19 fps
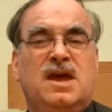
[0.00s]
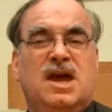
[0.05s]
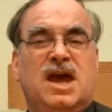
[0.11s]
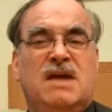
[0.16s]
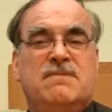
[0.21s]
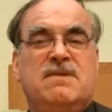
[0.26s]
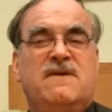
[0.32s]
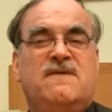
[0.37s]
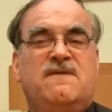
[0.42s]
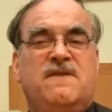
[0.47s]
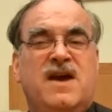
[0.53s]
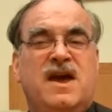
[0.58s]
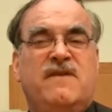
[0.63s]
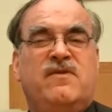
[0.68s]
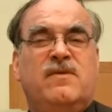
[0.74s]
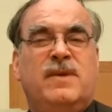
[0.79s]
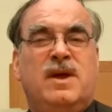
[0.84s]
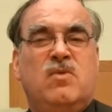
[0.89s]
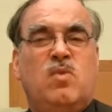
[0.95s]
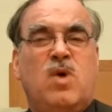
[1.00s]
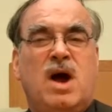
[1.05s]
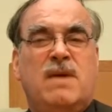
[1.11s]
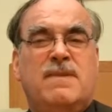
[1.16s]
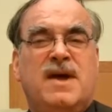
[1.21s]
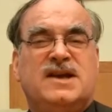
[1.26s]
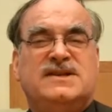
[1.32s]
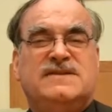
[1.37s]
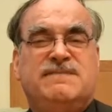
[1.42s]
and be fed from a
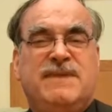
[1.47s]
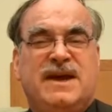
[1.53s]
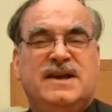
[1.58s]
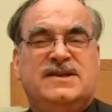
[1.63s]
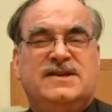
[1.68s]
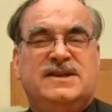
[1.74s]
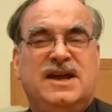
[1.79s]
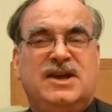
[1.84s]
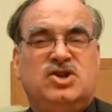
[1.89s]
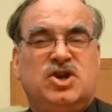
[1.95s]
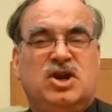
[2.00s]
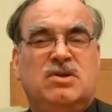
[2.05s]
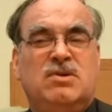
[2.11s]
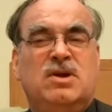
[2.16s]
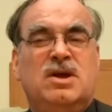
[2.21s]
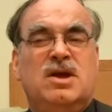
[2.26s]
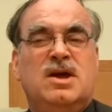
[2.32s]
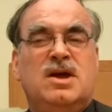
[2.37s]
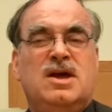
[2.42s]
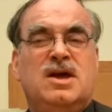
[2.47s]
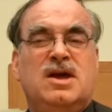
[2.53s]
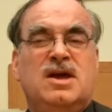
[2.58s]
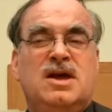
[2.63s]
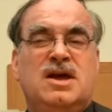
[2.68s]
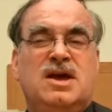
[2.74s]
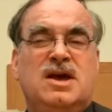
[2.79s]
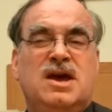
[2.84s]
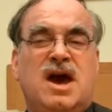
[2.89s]
WiMAX base station
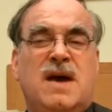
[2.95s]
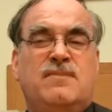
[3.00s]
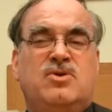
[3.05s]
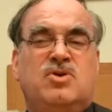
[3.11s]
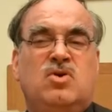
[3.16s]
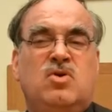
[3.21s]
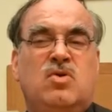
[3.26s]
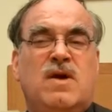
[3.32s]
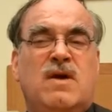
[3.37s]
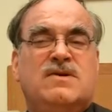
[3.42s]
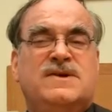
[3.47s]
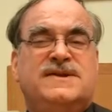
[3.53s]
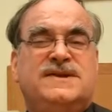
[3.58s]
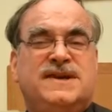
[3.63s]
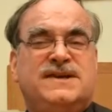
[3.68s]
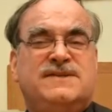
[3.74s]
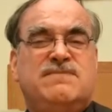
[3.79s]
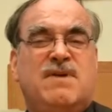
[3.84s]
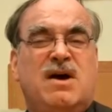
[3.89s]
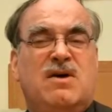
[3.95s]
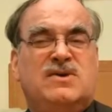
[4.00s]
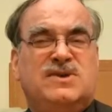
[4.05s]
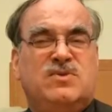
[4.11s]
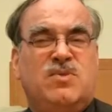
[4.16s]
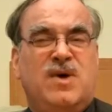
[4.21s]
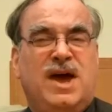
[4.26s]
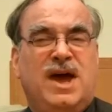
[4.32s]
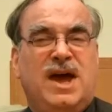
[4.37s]
up to around six miles
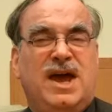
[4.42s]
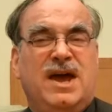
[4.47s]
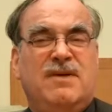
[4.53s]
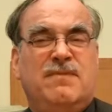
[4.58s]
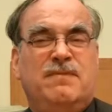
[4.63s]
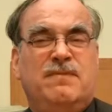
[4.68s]
away.